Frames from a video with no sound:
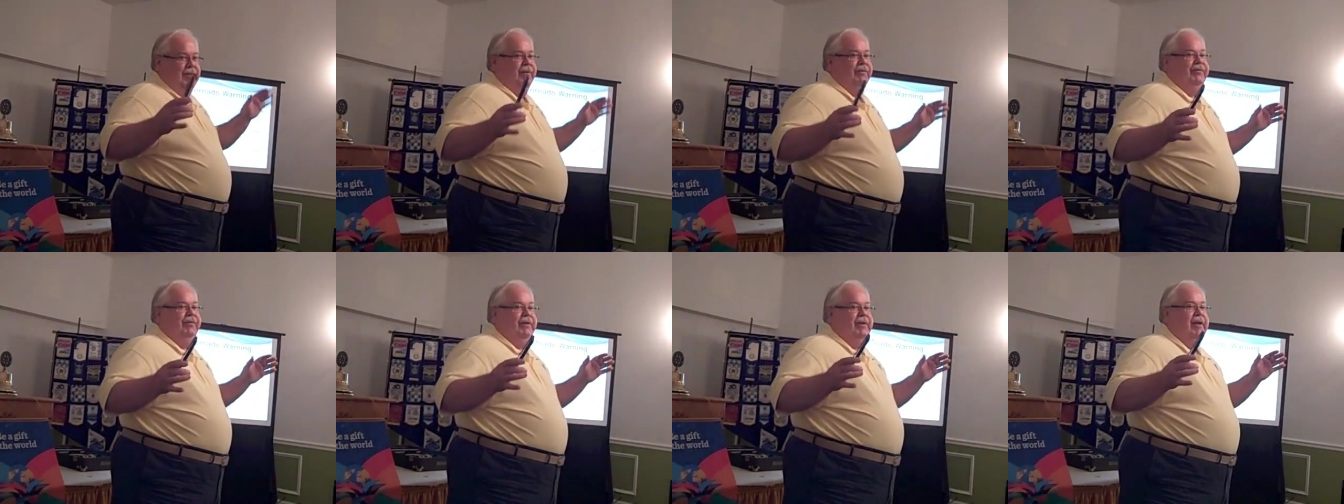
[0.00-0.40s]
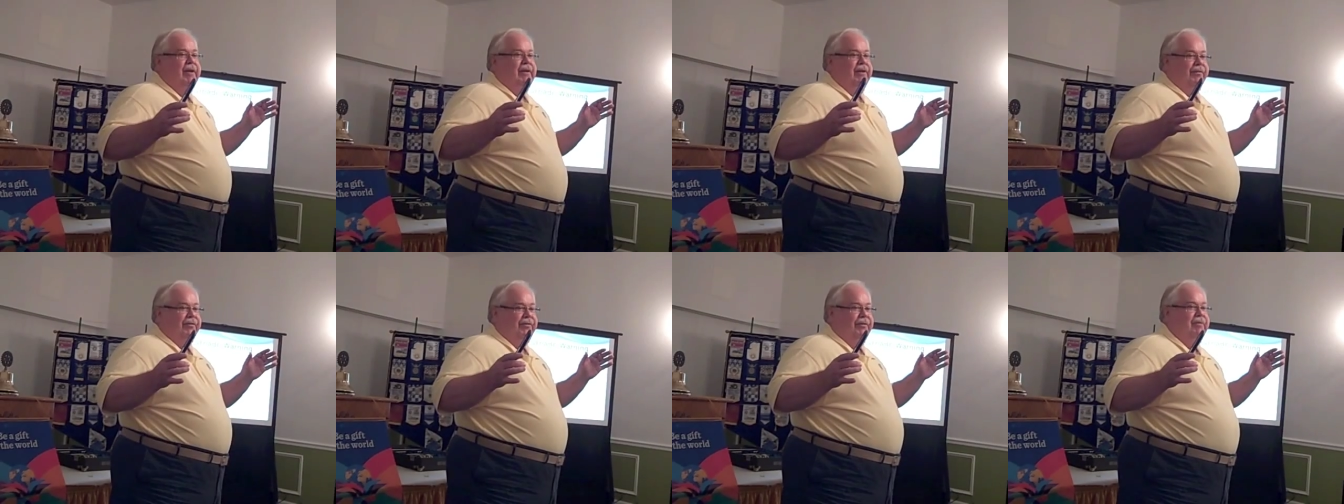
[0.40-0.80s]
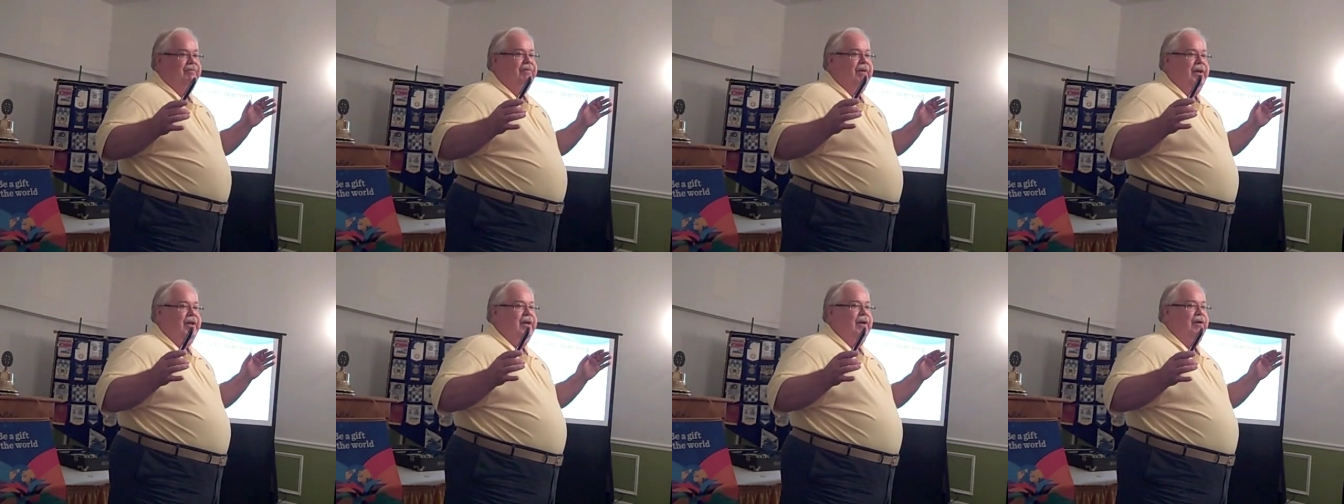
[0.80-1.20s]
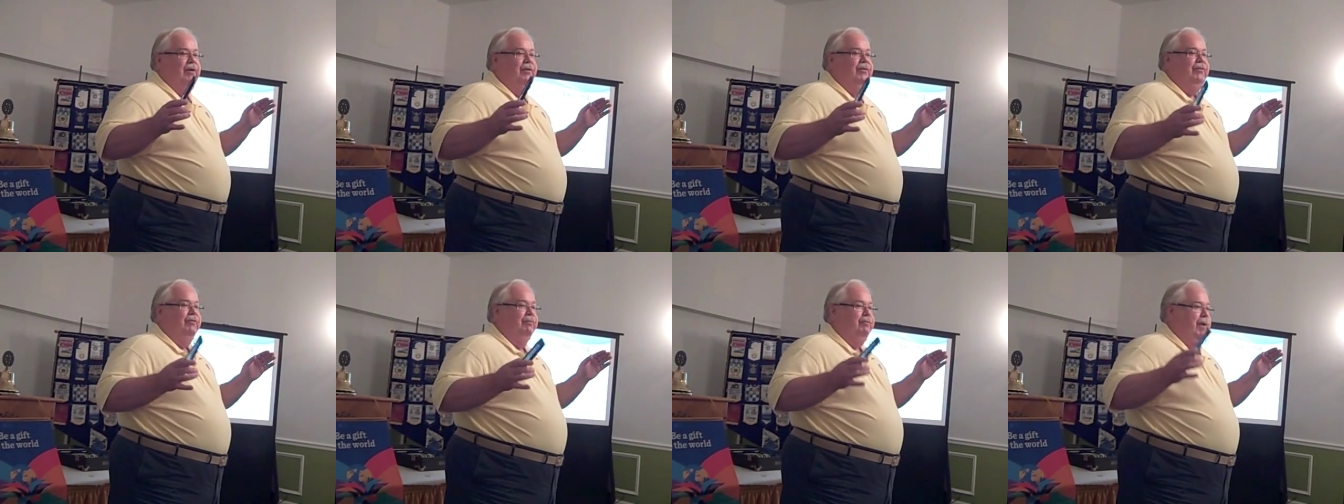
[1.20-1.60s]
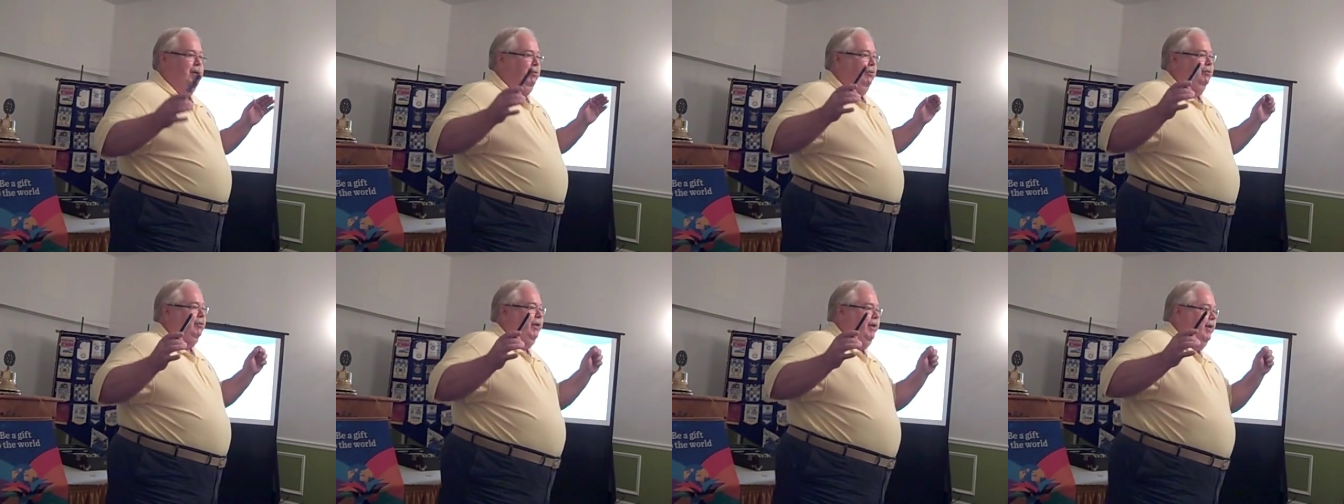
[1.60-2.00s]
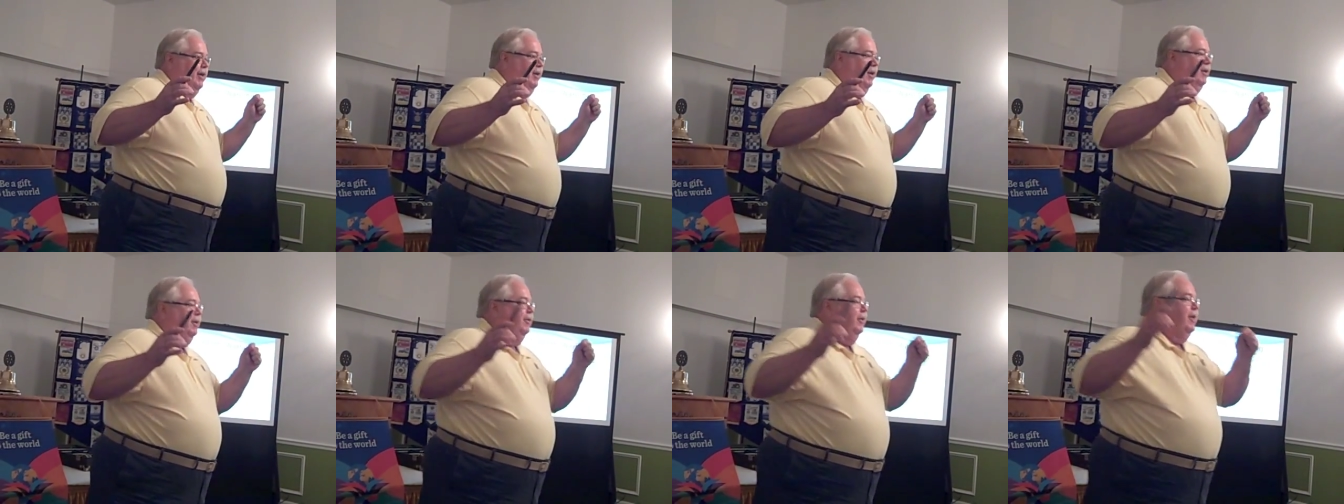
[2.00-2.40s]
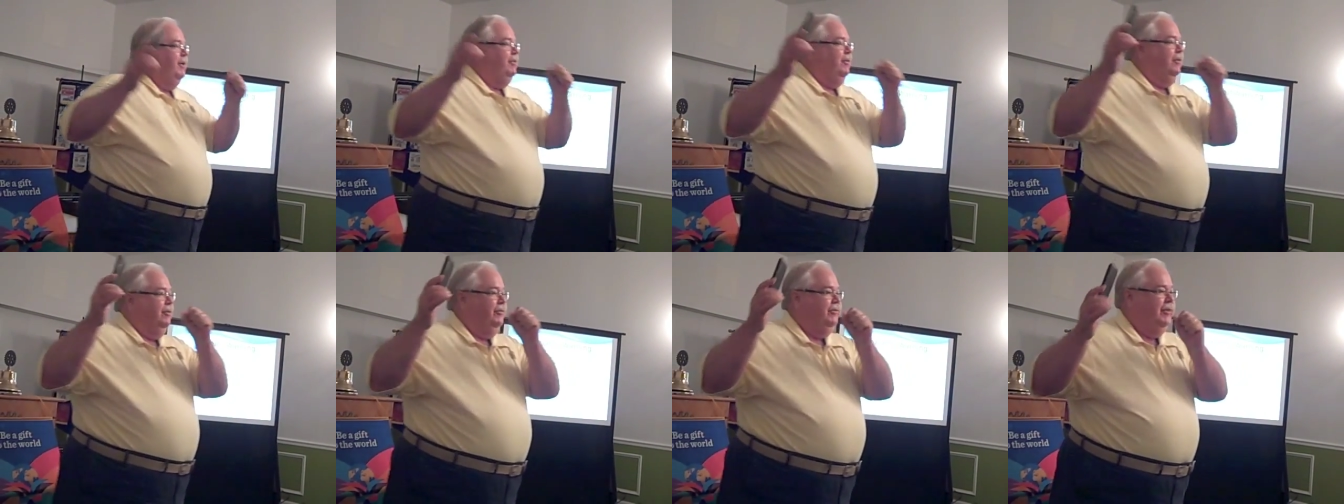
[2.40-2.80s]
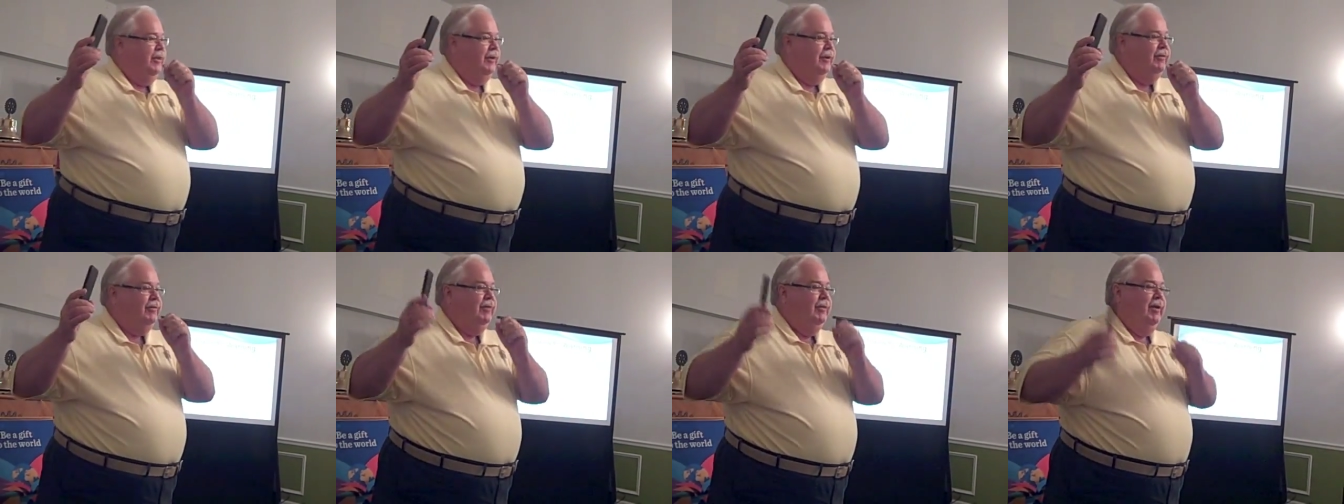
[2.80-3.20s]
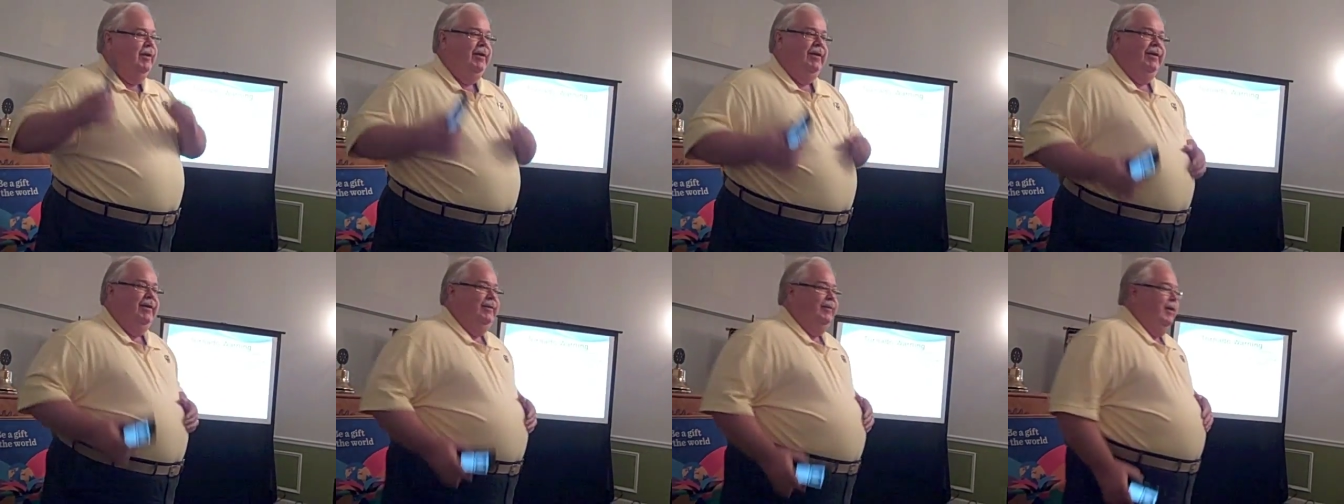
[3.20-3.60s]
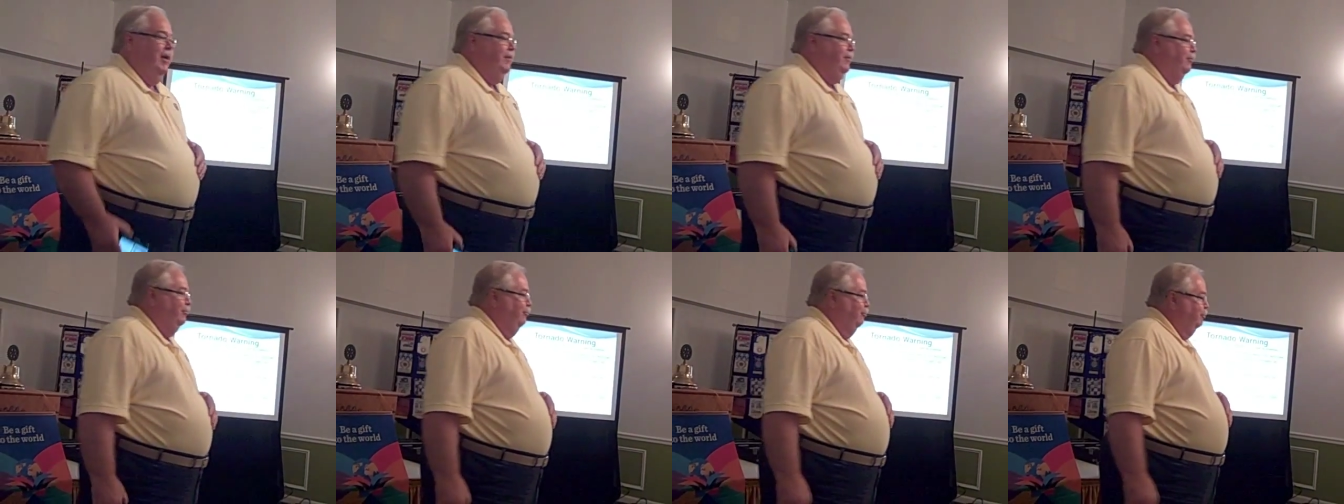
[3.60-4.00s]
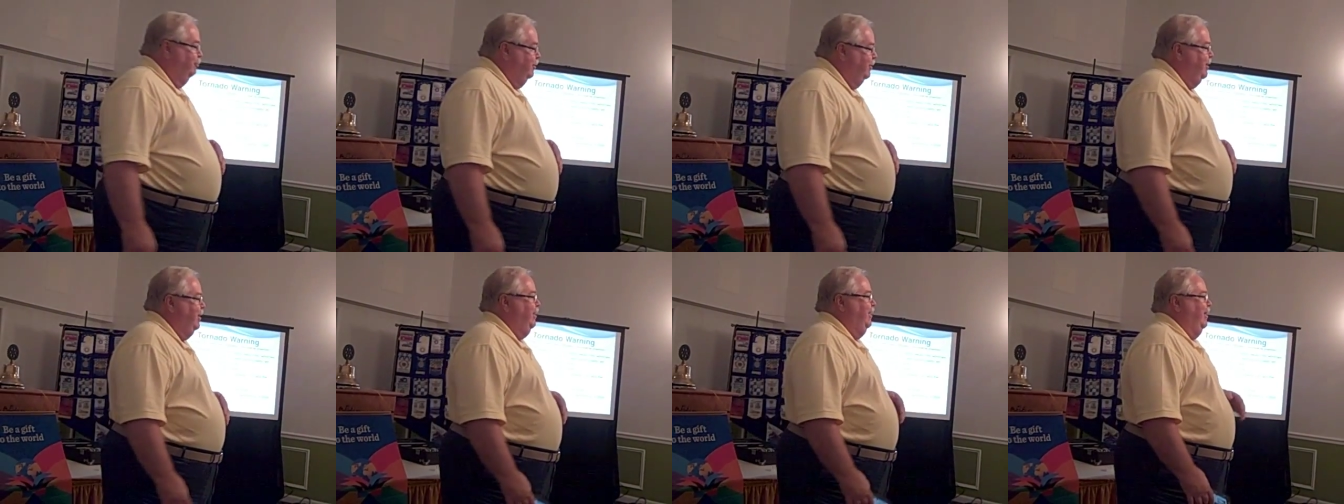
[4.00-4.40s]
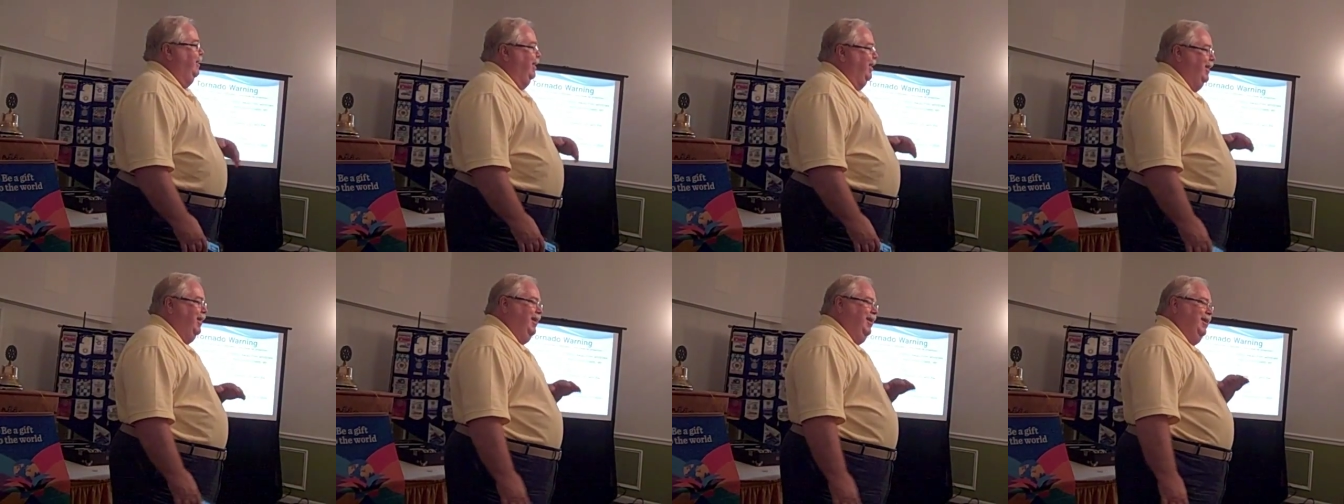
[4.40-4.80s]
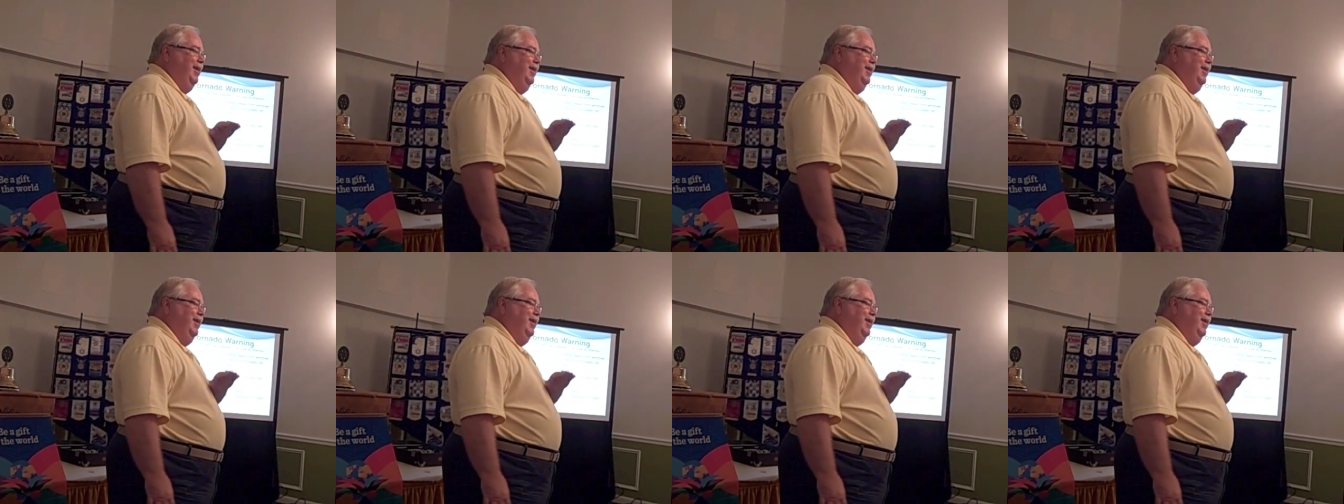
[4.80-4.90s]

You see, you see videos of people getting underneath those things. That's really,